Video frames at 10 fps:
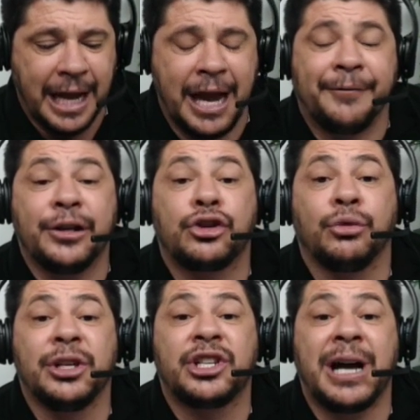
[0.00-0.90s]
Every
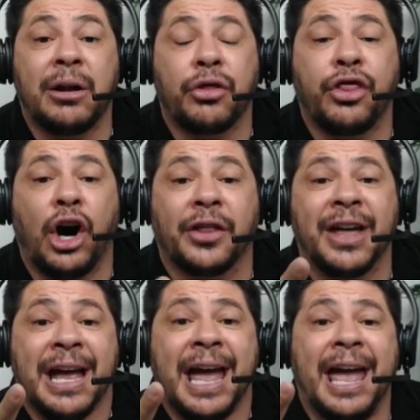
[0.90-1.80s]
suicidal
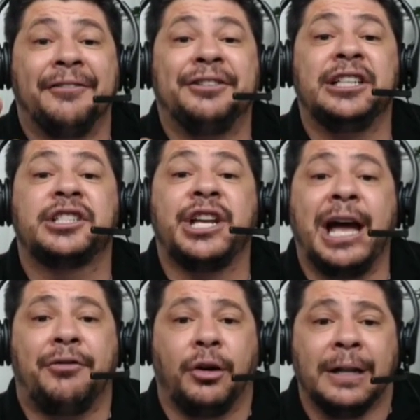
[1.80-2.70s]
thought, every
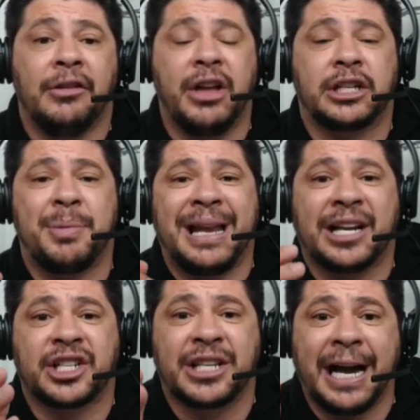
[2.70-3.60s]
devil that's been
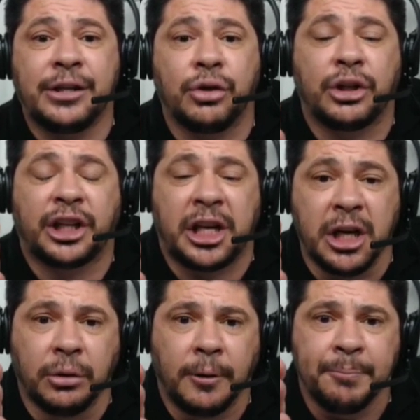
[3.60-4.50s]
assigned to
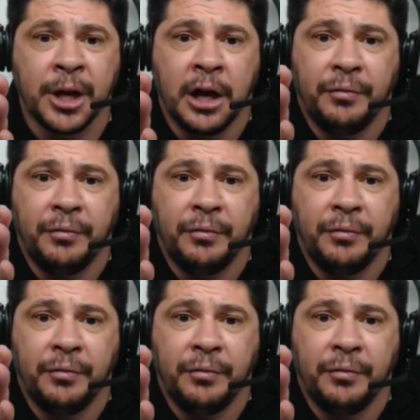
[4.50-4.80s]
kill